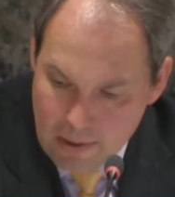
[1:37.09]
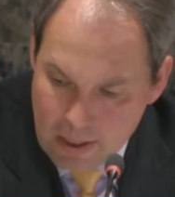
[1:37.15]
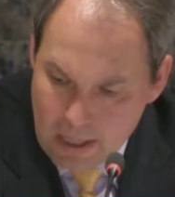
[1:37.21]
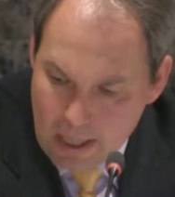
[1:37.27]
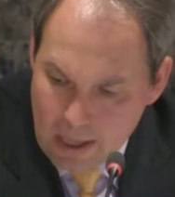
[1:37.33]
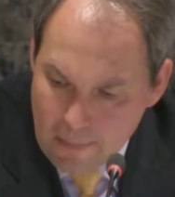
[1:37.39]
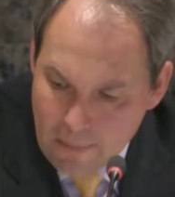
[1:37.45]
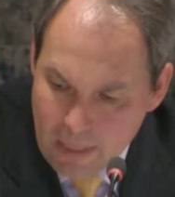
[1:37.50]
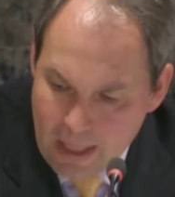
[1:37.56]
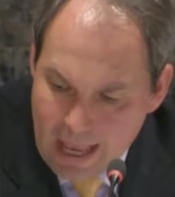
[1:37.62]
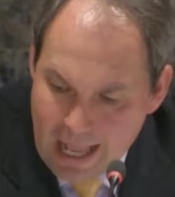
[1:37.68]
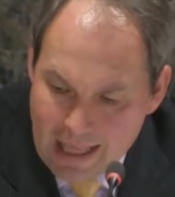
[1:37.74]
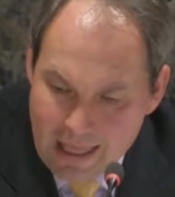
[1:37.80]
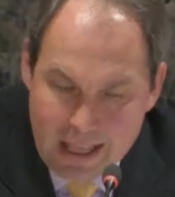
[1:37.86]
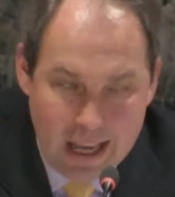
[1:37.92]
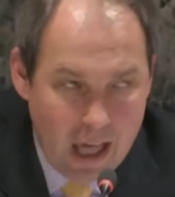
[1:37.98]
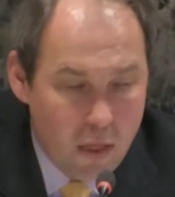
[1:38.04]

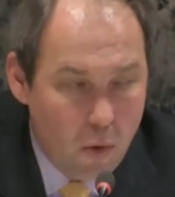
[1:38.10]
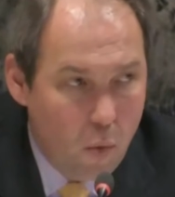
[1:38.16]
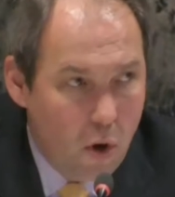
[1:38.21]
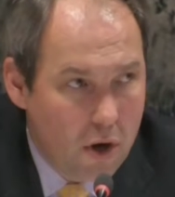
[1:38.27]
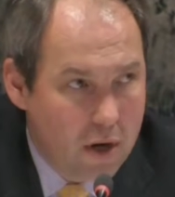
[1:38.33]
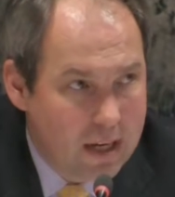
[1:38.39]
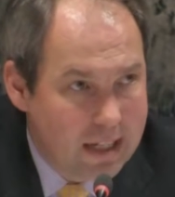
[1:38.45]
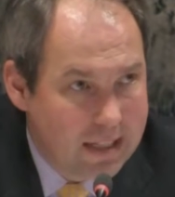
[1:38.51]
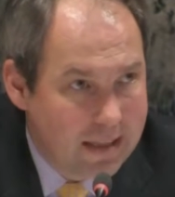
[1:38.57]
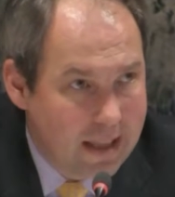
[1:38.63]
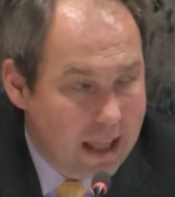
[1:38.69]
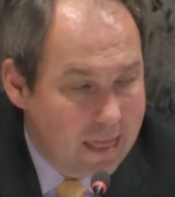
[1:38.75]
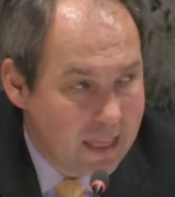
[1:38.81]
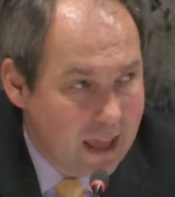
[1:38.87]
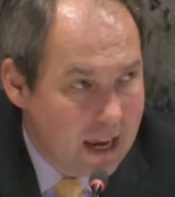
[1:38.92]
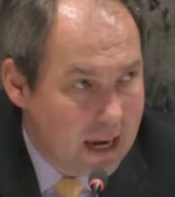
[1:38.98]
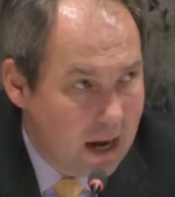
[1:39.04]
And the other one is
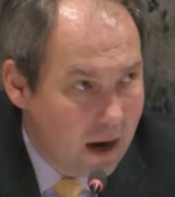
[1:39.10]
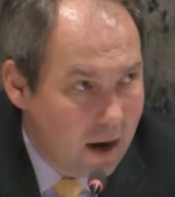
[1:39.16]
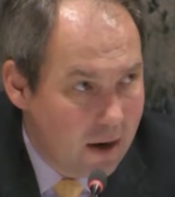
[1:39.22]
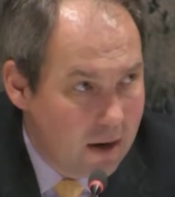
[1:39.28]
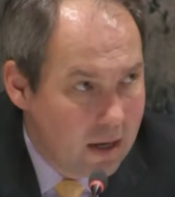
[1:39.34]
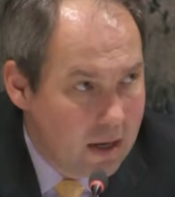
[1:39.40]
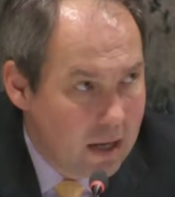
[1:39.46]
that they are